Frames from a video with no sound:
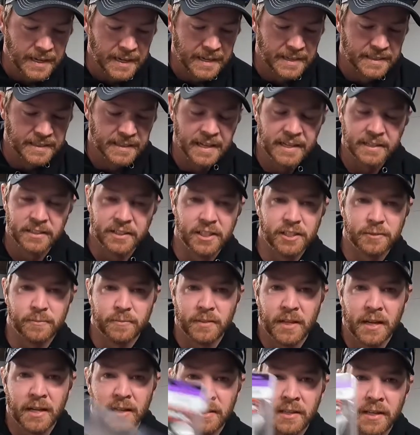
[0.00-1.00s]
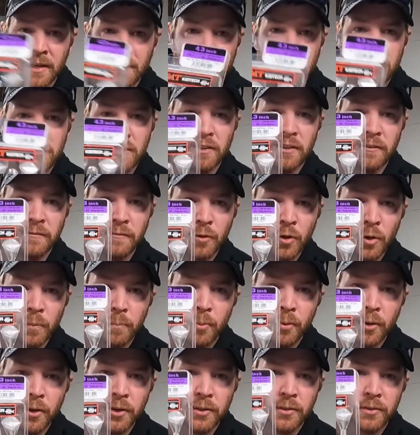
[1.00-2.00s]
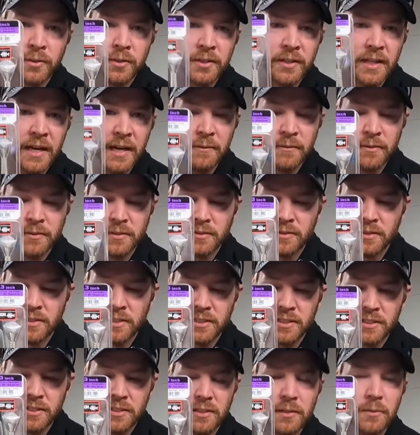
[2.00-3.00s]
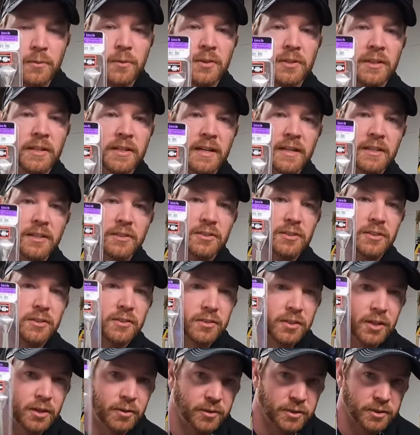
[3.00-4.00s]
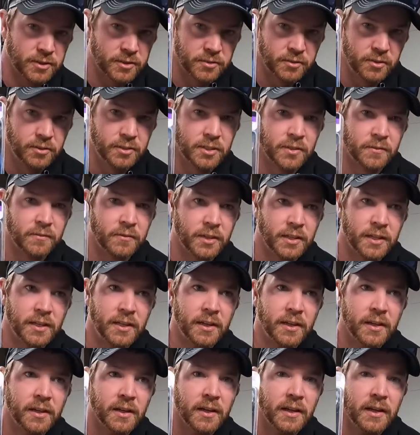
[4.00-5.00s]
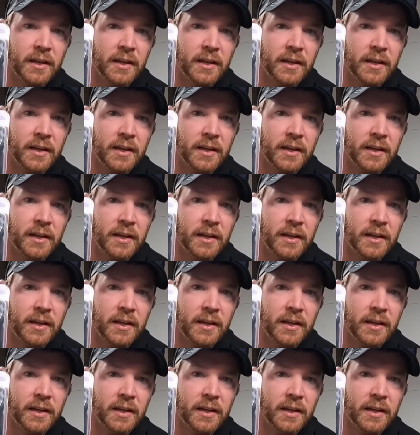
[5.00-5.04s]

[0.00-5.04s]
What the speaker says: And that comes to the 4.3. This is the one that I used to throw exclusively